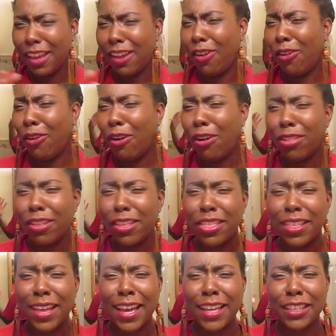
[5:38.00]
all
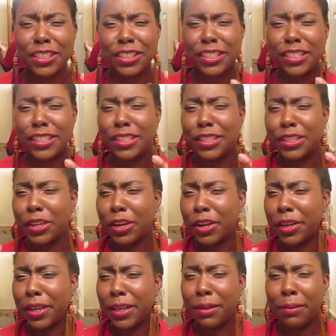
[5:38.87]
of that just
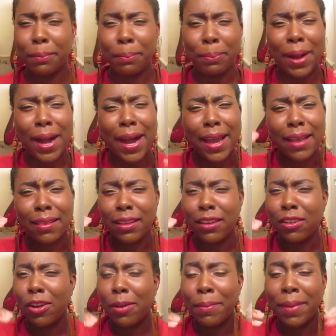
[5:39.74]
started
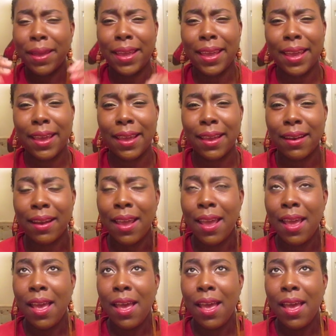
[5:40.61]
piling on my head.